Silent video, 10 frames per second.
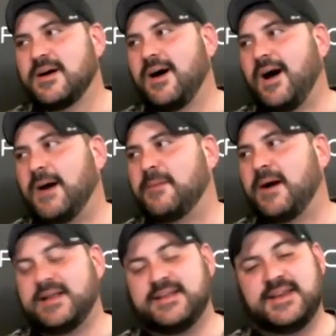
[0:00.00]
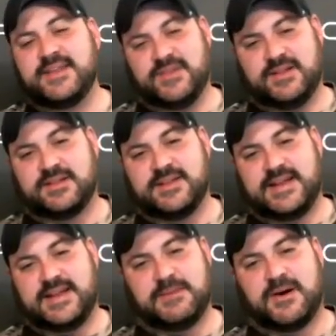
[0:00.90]
I didn't even clean
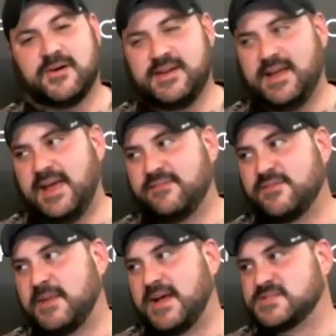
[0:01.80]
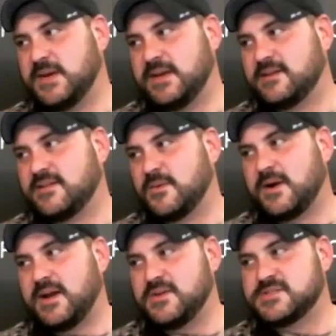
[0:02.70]
out my RDA from last week to where I
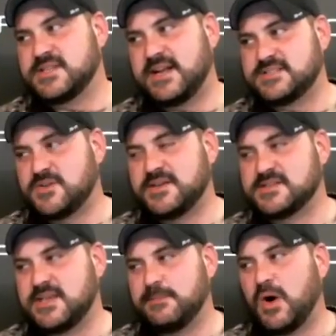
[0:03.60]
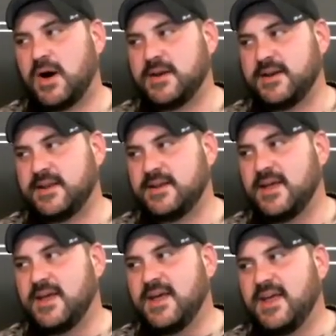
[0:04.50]
used it. I still had the same cotton in it.
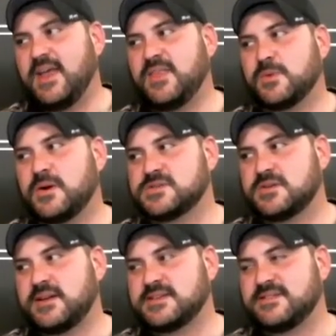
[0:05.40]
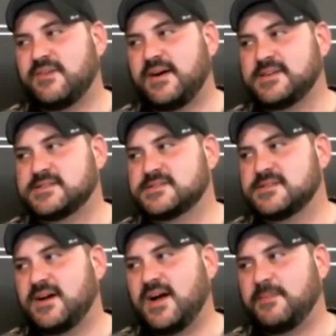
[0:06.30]
He throws it on his device.
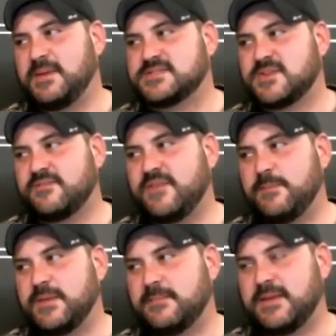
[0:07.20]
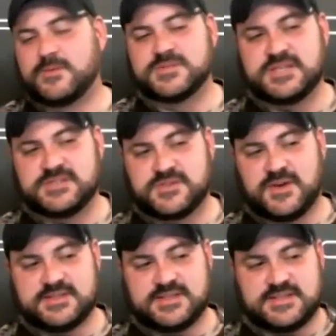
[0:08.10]
He started vaping. I'm like, well, Jesus
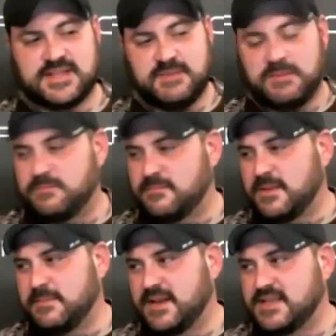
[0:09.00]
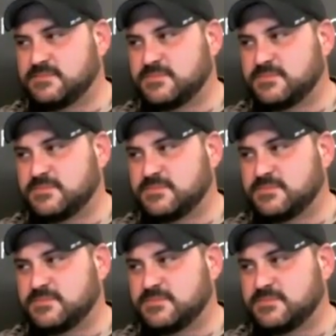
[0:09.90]
Christ. I said, let me at least